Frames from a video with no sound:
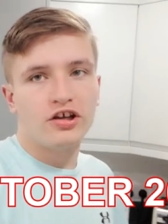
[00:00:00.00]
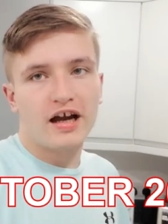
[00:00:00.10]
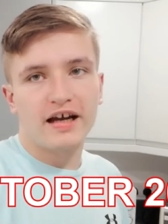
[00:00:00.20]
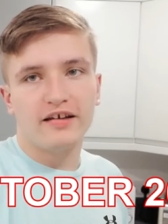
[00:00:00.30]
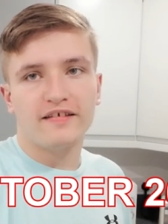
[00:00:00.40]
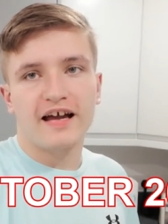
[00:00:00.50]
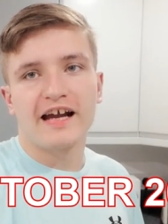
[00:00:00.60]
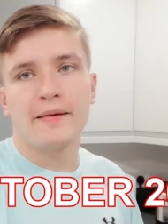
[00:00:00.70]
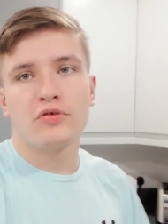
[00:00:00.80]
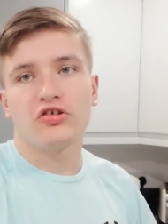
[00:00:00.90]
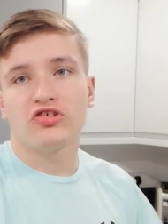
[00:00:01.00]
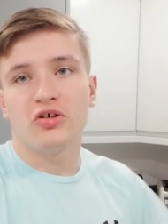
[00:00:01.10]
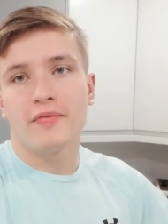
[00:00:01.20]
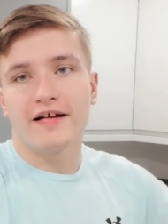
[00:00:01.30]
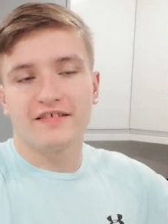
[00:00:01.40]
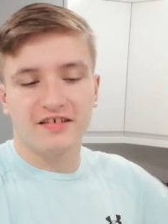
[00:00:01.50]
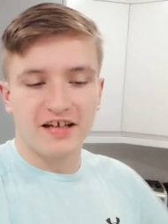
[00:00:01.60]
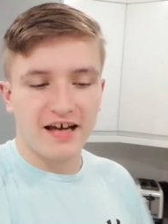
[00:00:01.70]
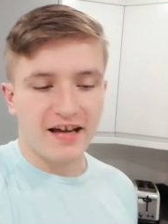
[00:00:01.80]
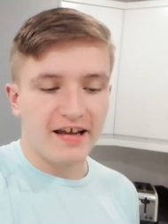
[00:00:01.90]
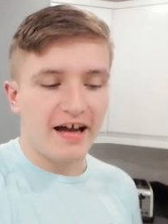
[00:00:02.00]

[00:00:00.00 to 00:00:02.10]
guys, I am not doing well today.